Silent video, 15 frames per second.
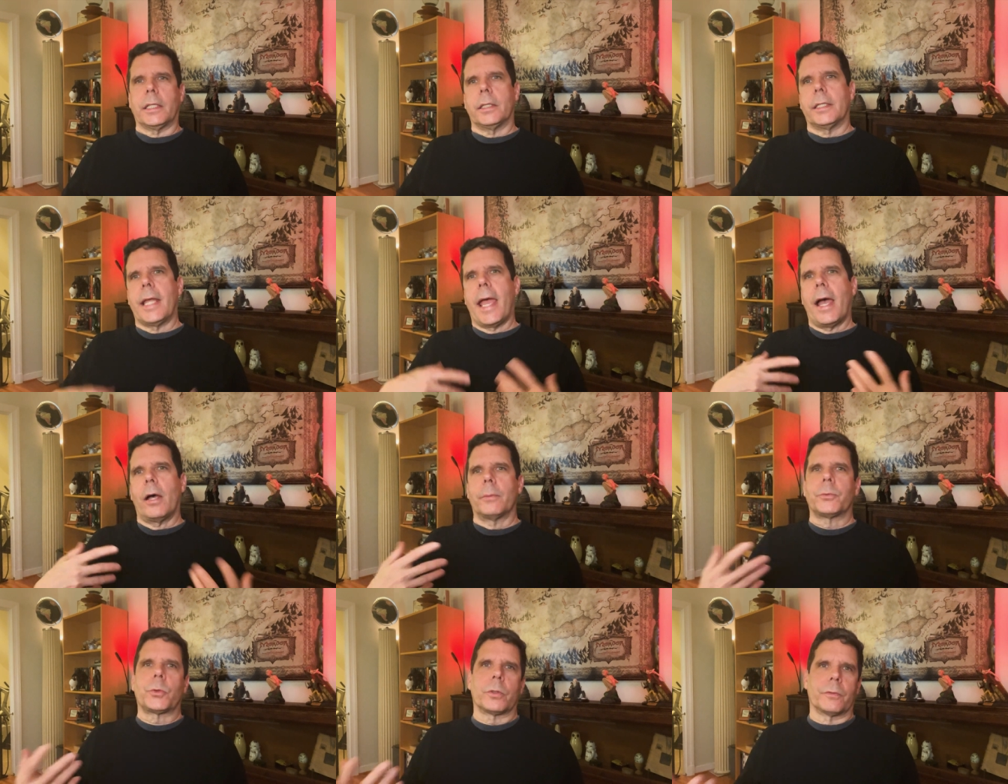And now
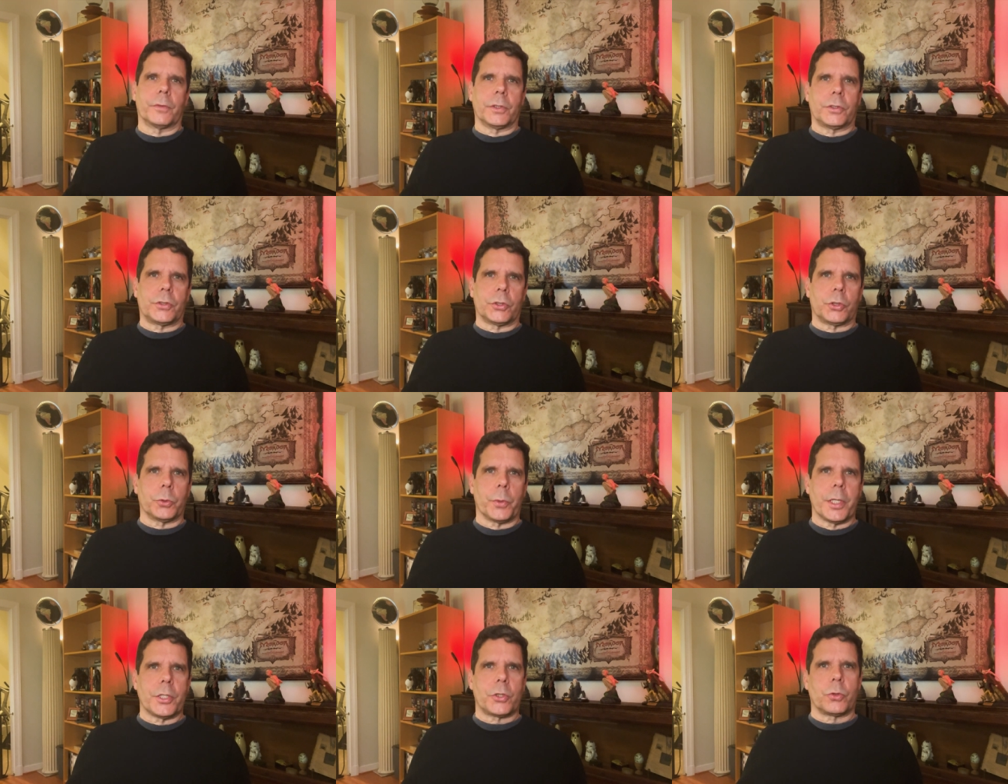I'm sort of in a
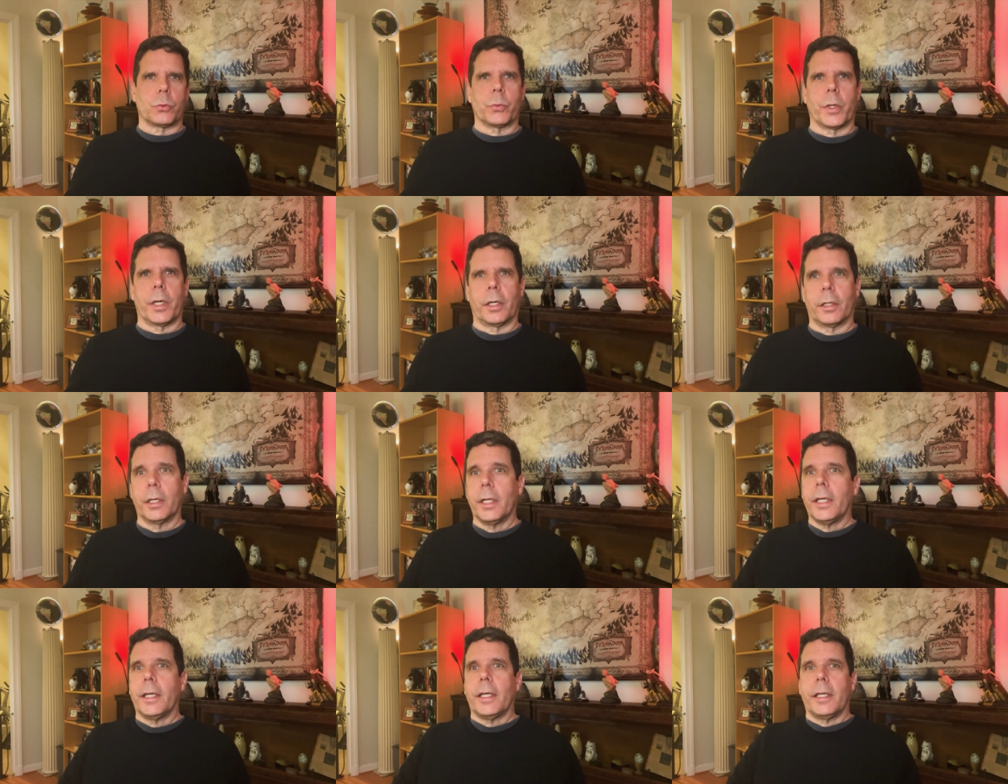situation where,
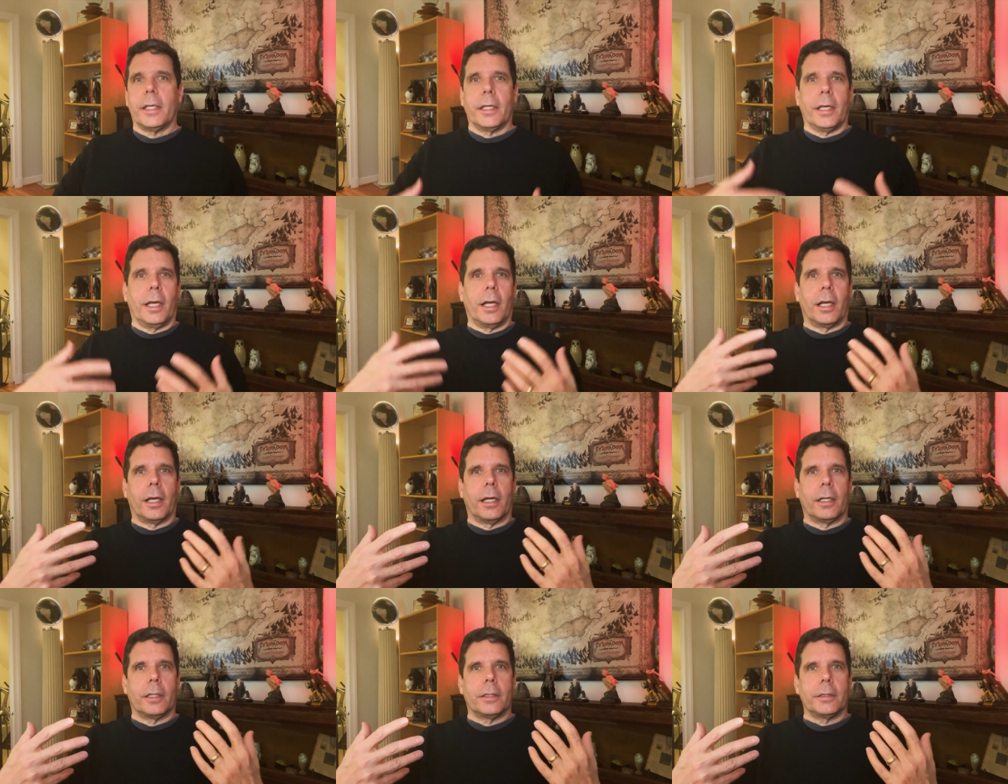
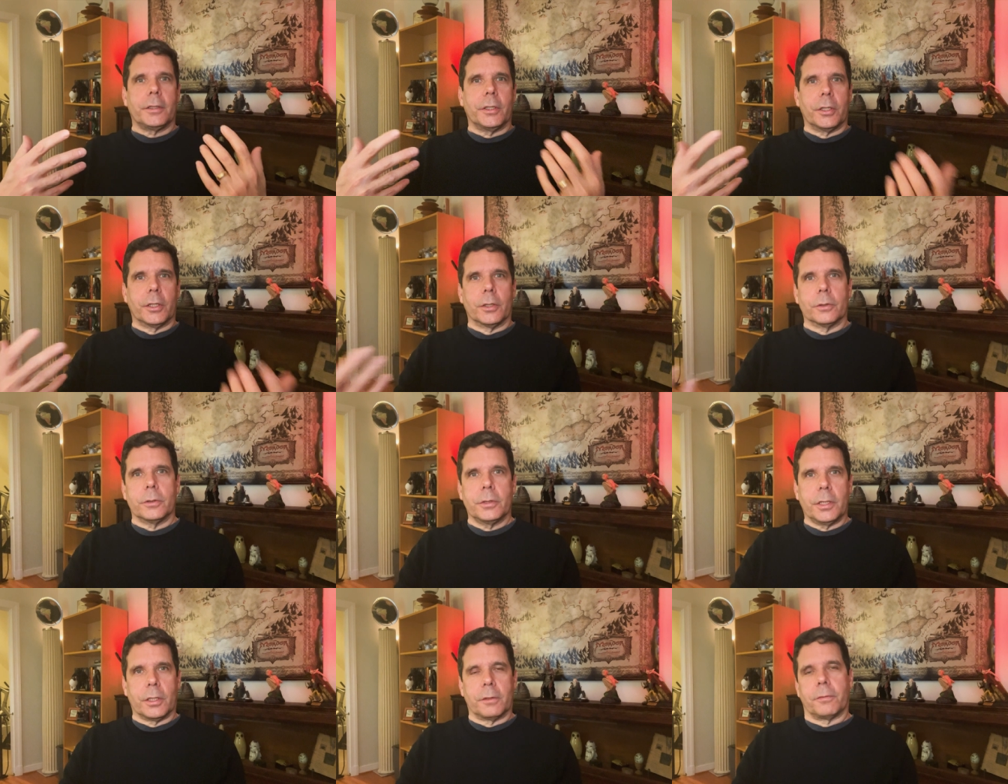uh, you know,
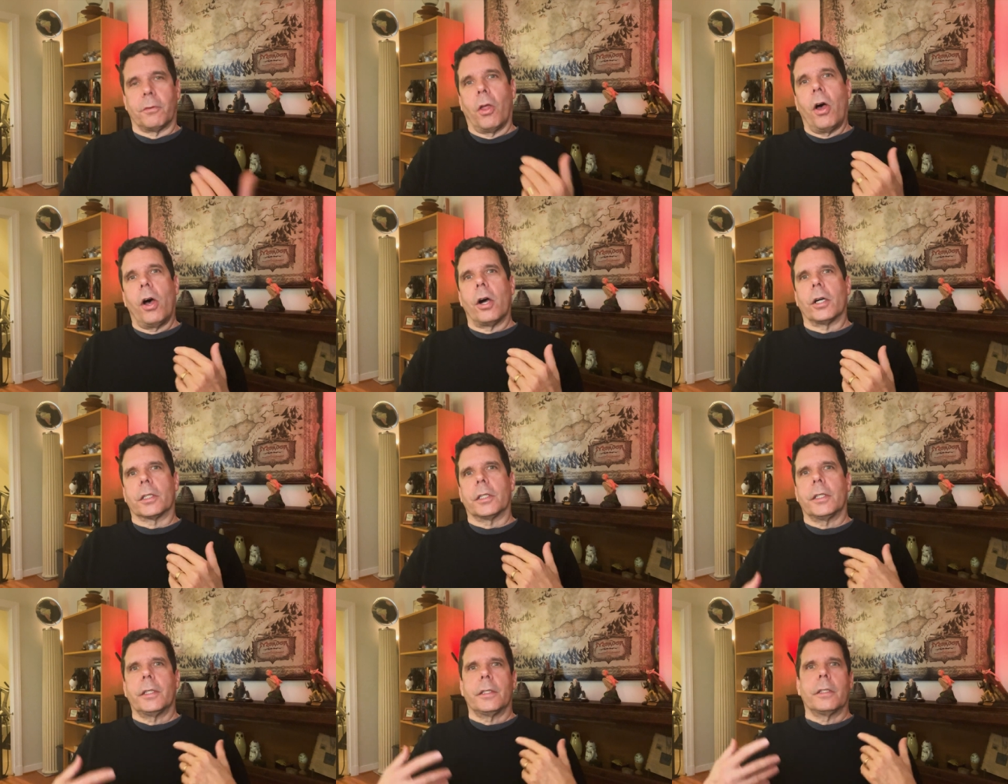in a
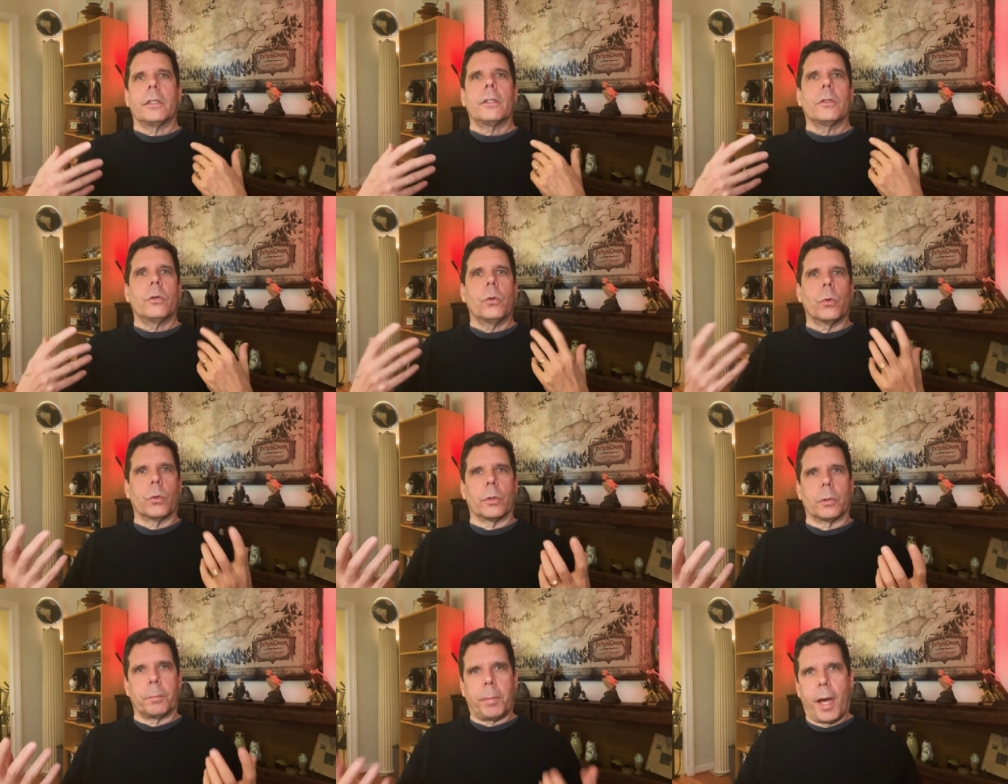vlog
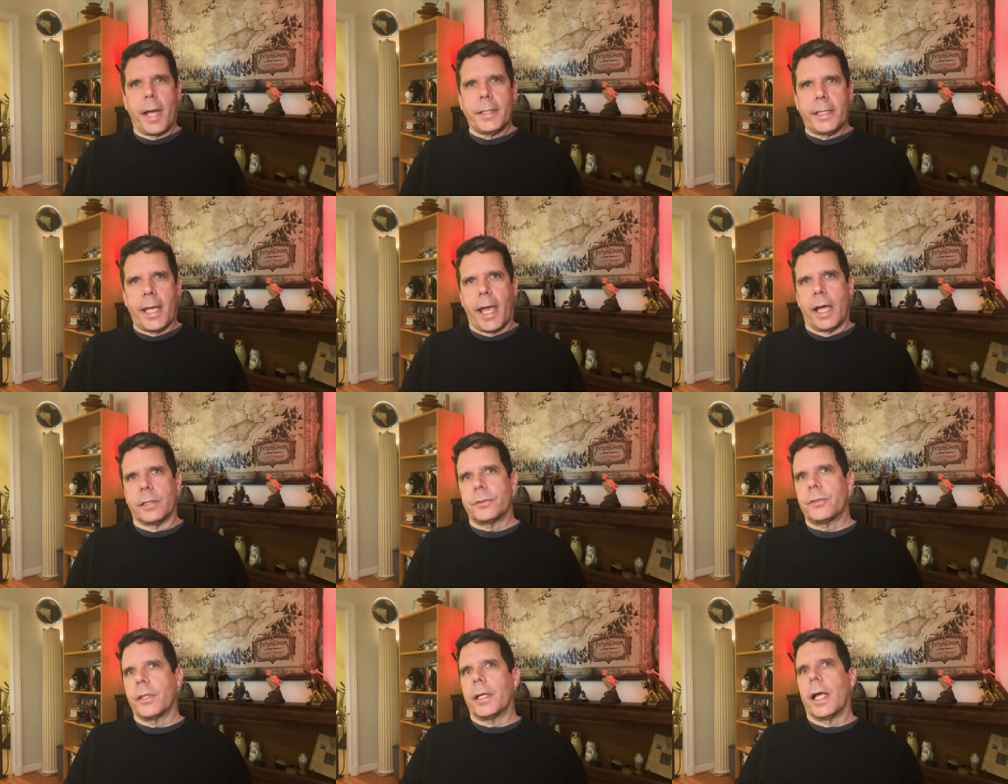or
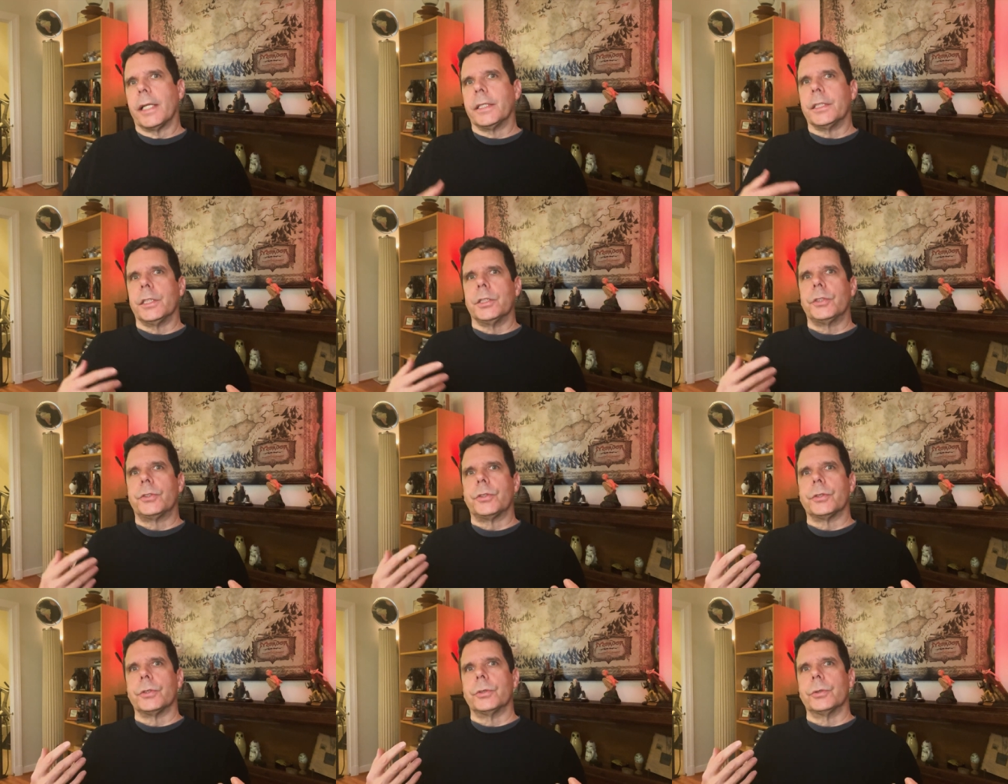podcast, that I need
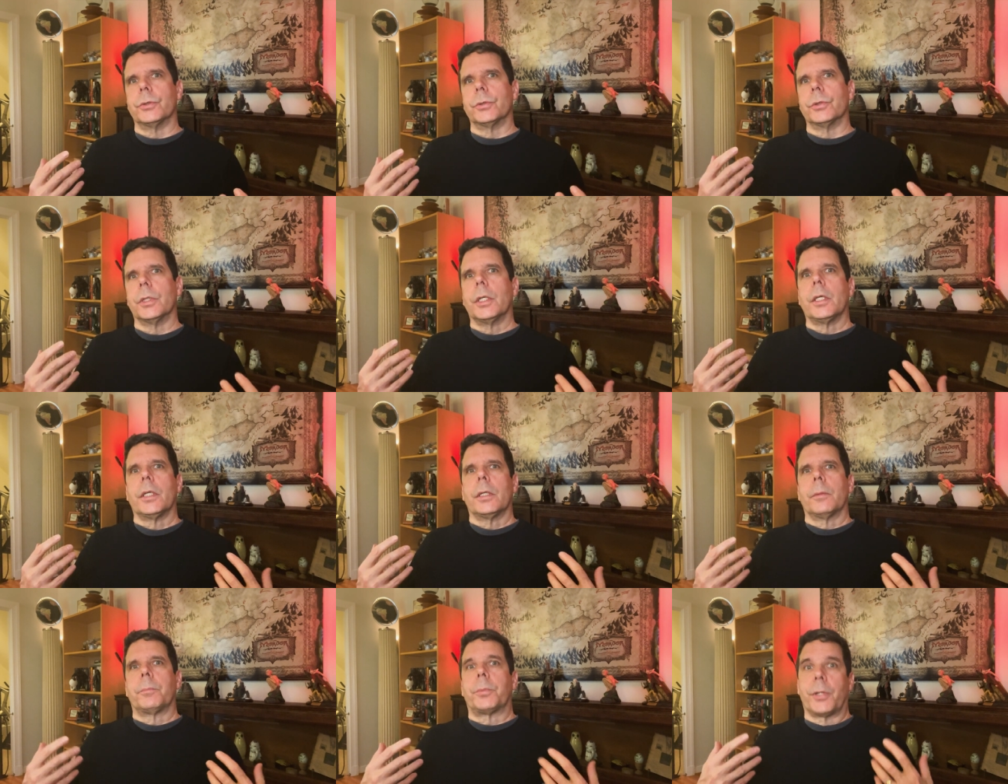to
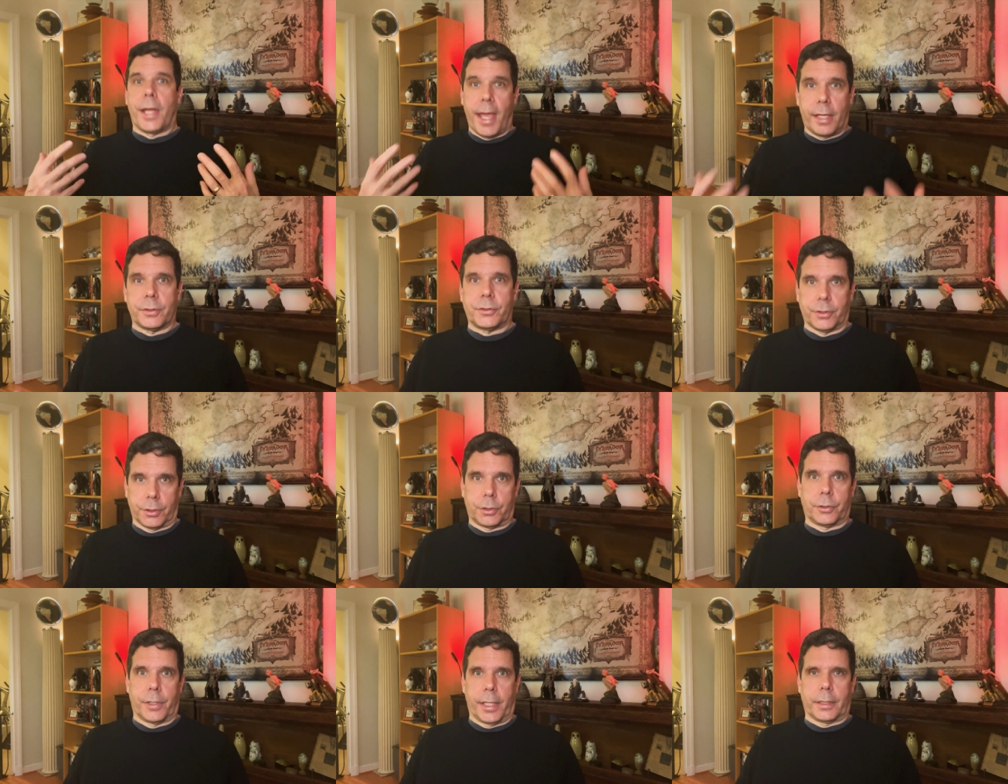pronounce it
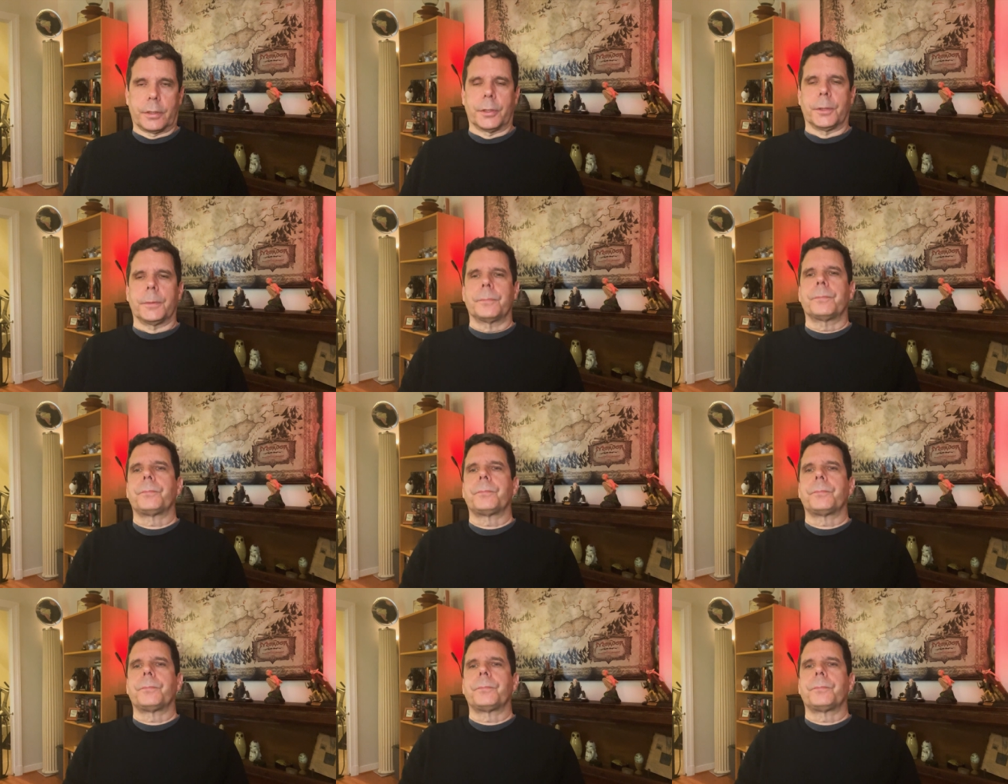correctly.